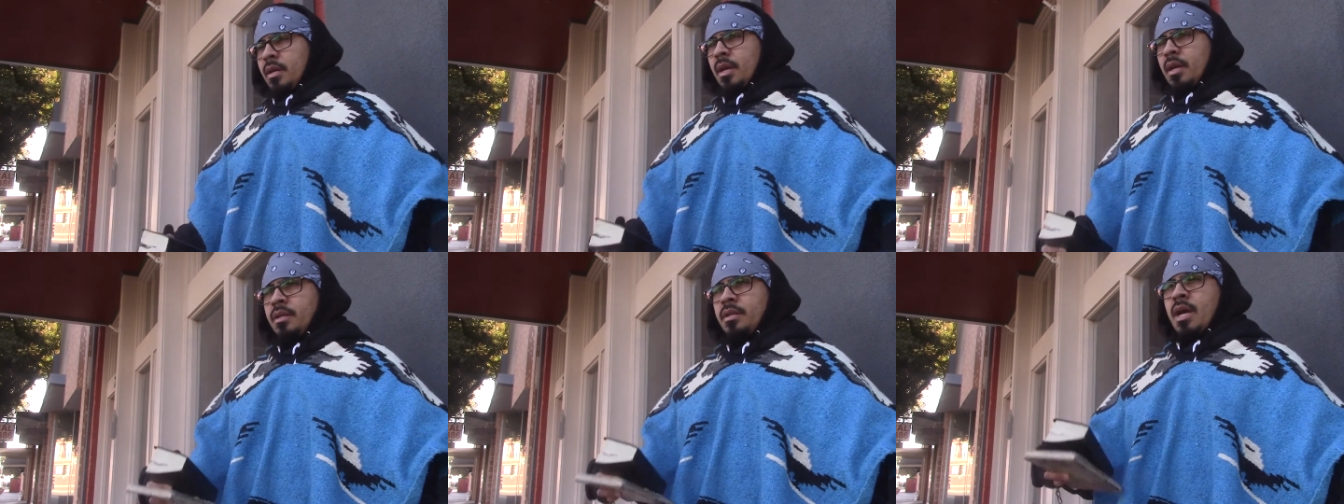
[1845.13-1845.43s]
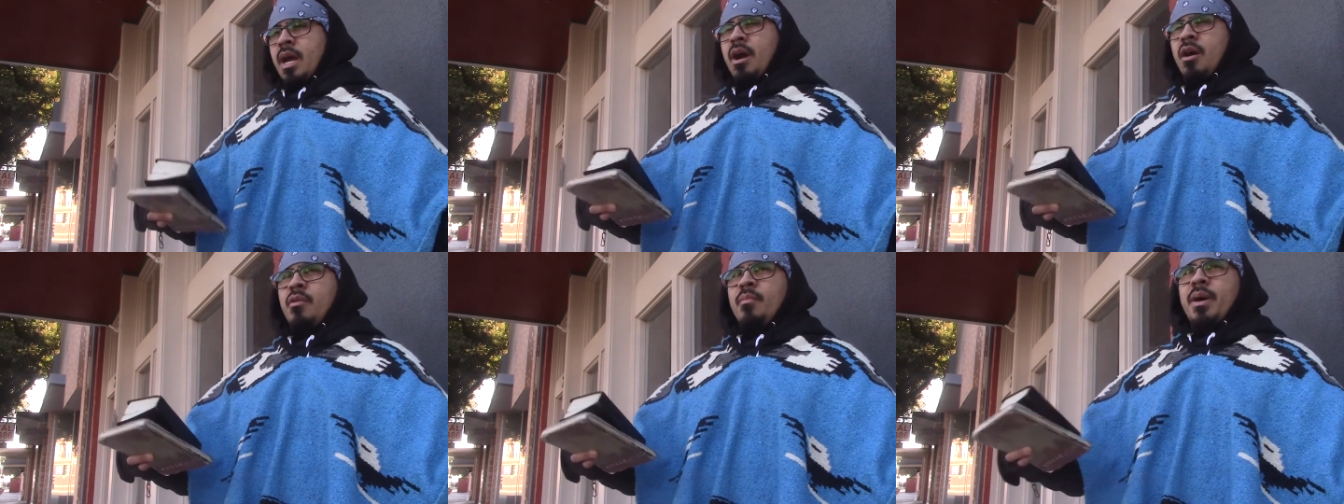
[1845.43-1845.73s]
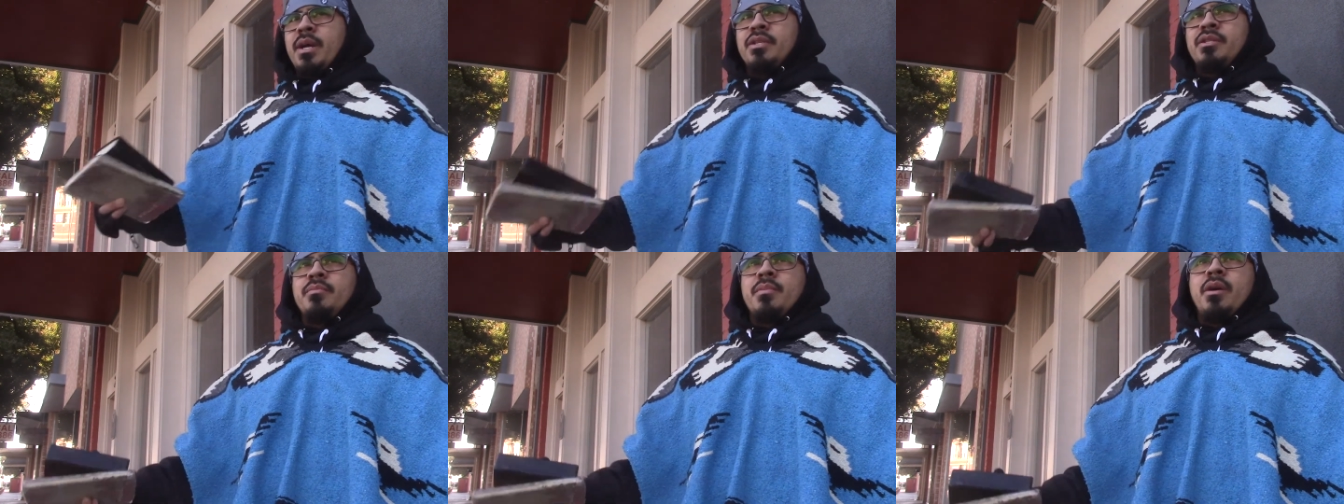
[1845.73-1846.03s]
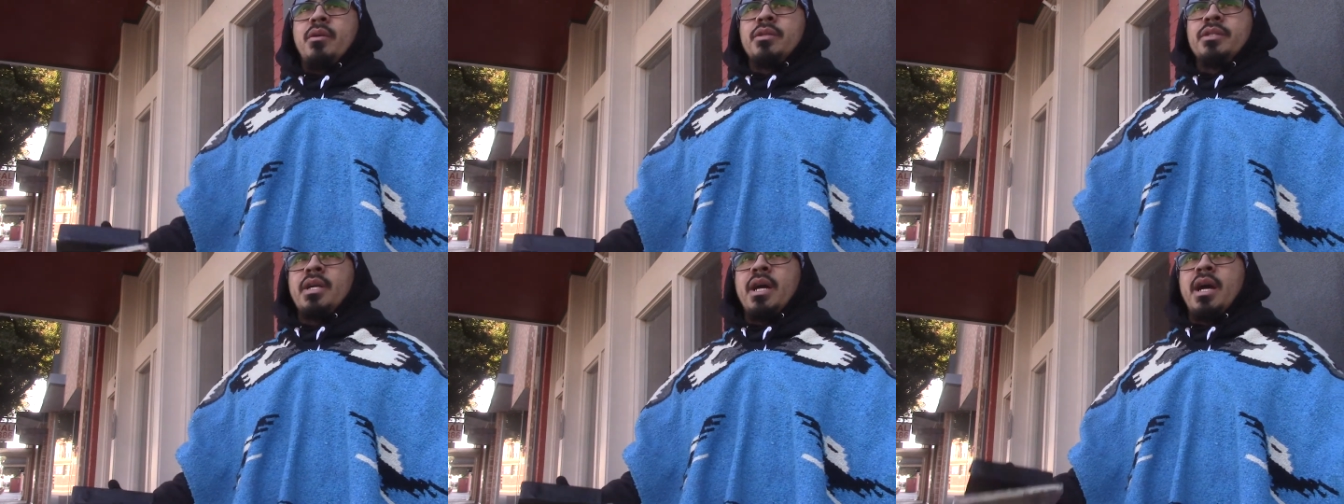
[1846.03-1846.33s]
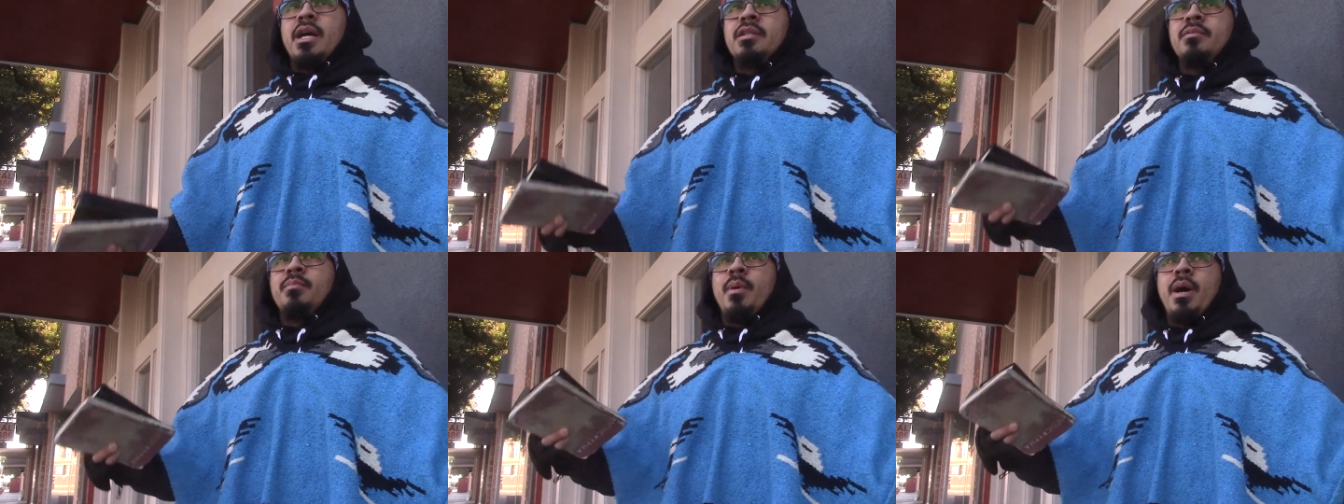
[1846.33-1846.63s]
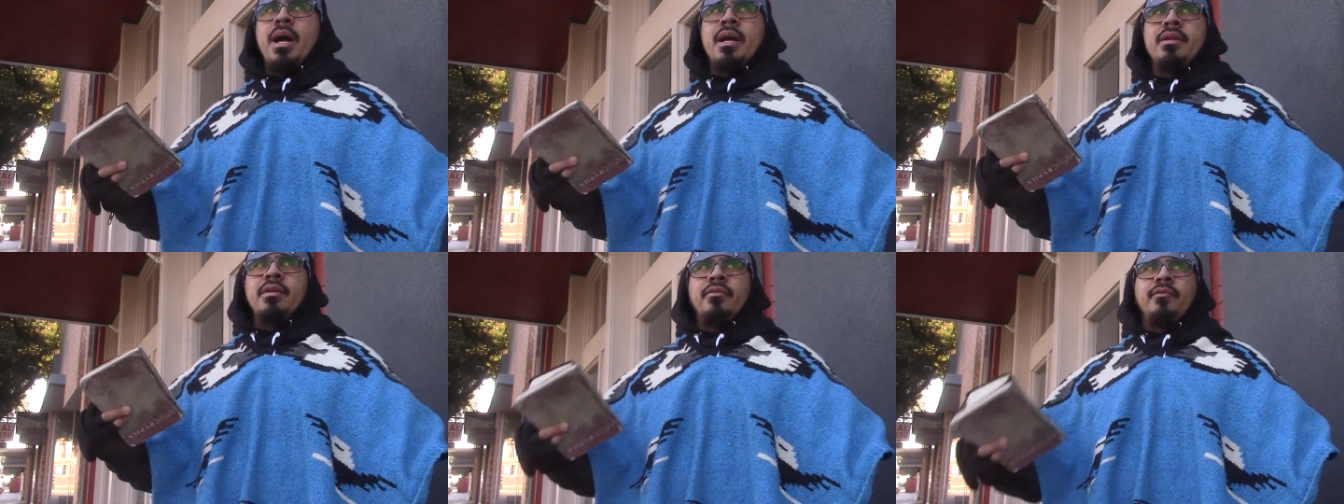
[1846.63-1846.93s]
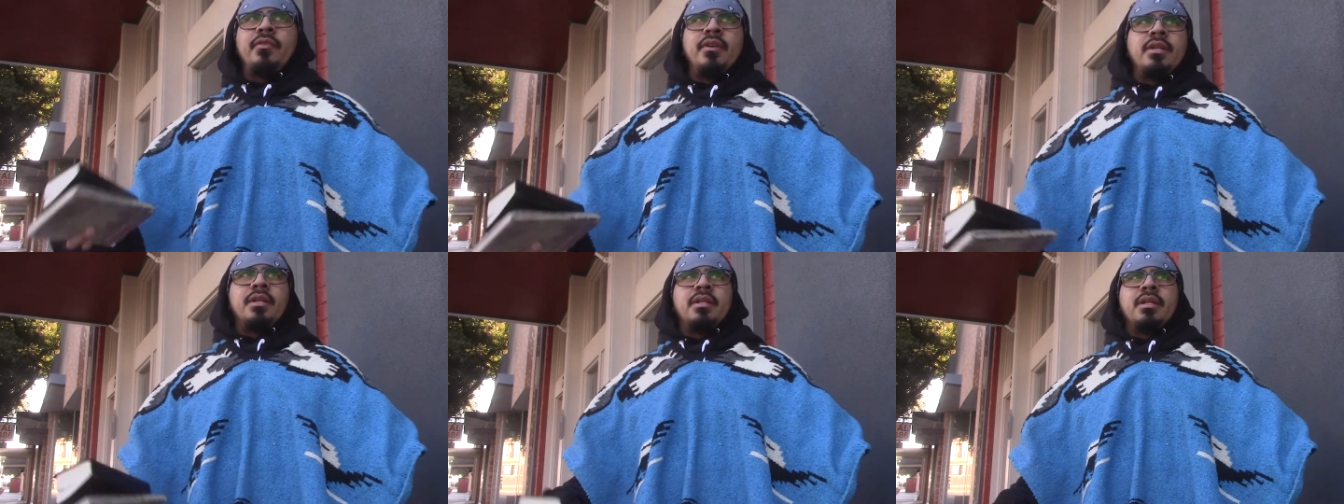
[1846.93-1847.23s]
in Yahweh Shemal Shah is by
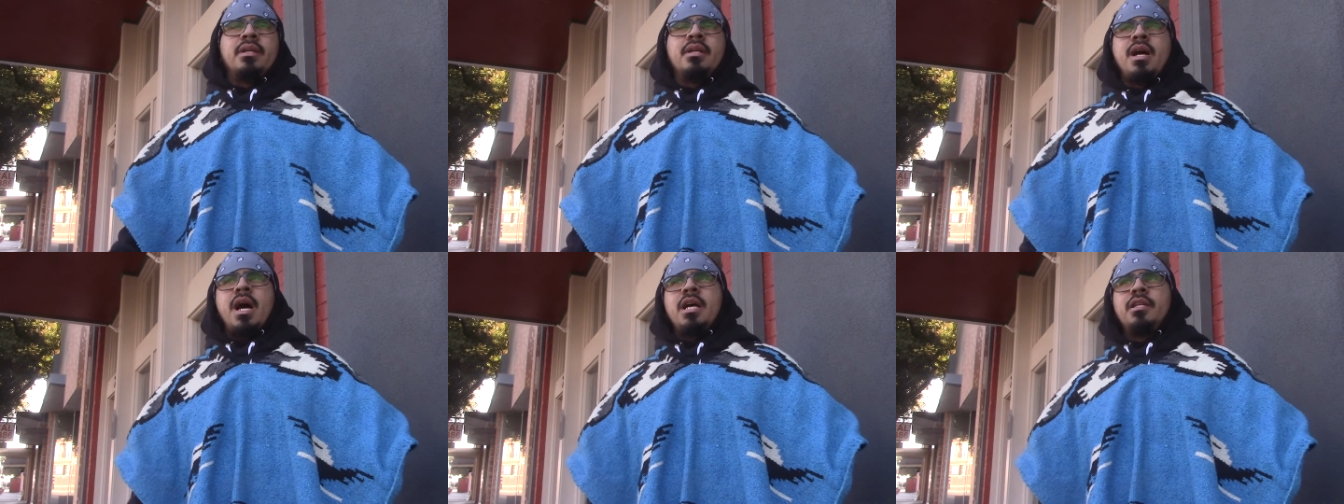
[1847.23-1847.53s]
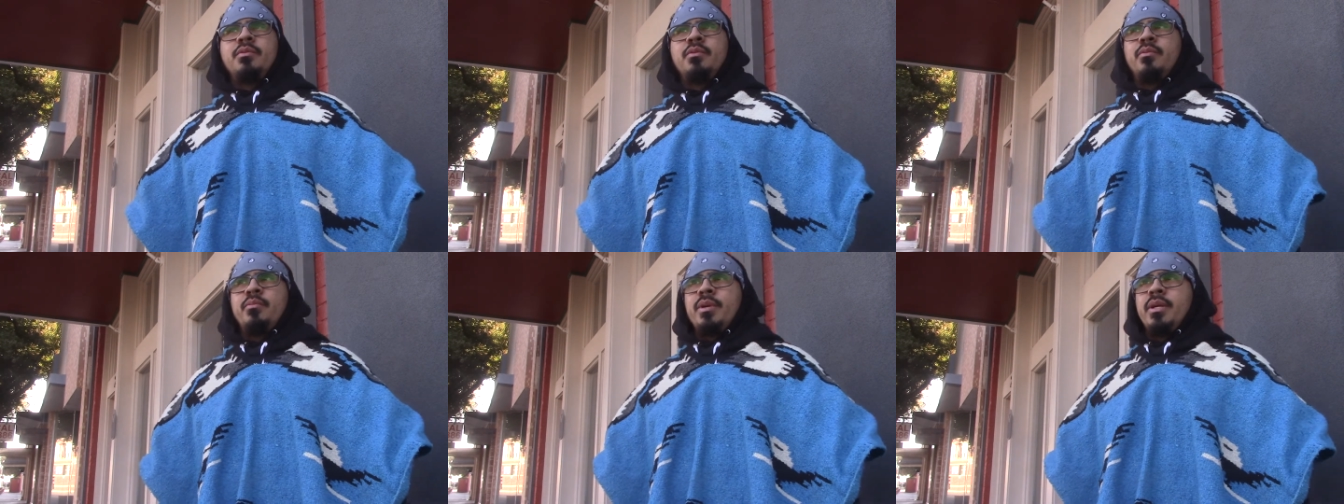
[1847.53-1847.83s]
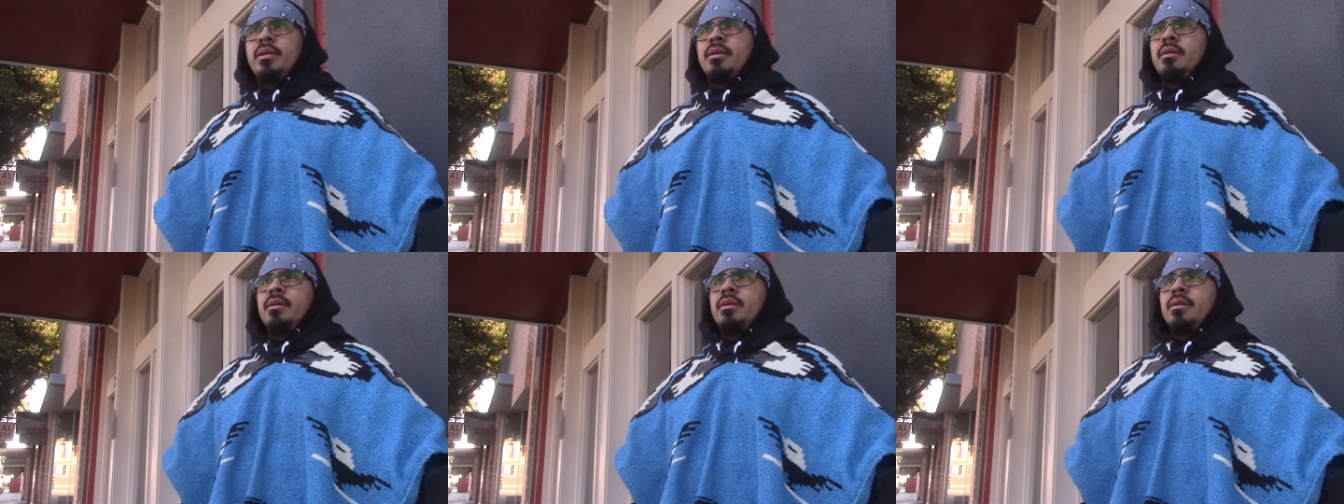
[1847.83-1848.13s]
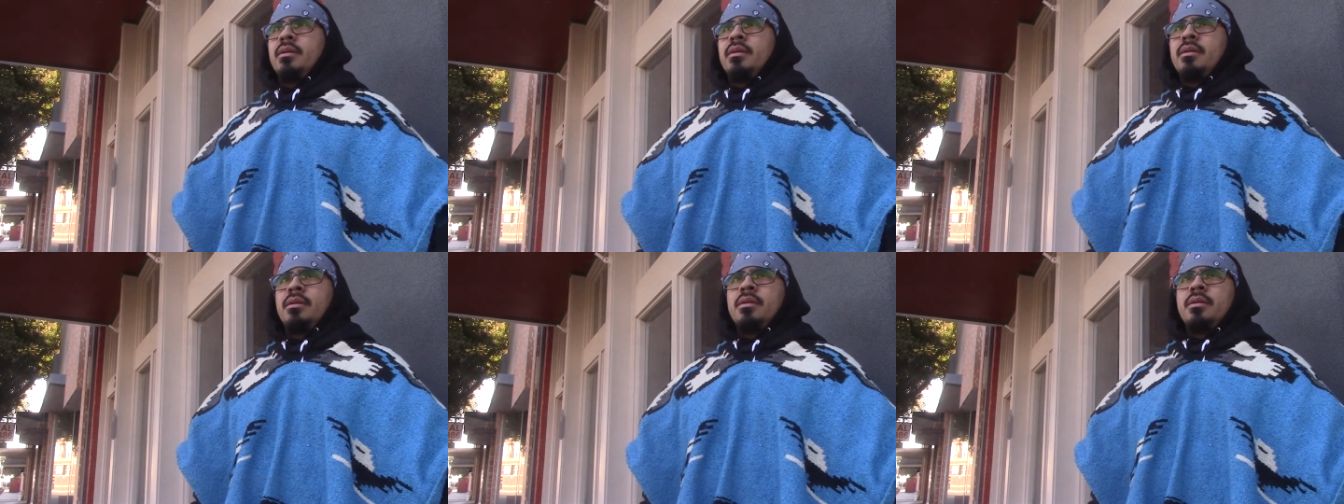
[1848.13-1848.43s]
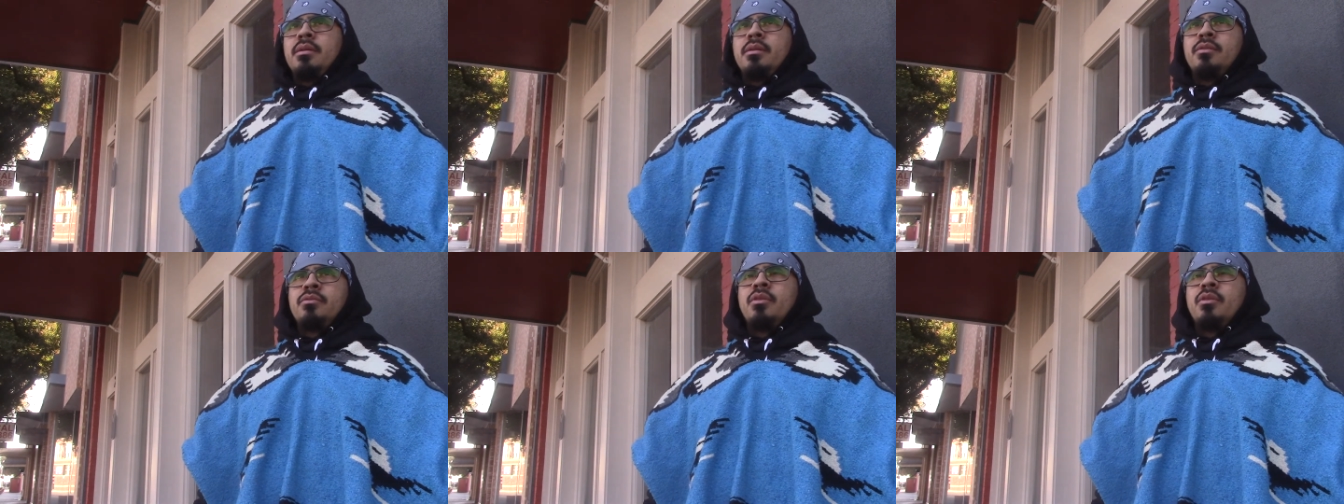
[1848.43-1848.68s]
defending the gospel, man.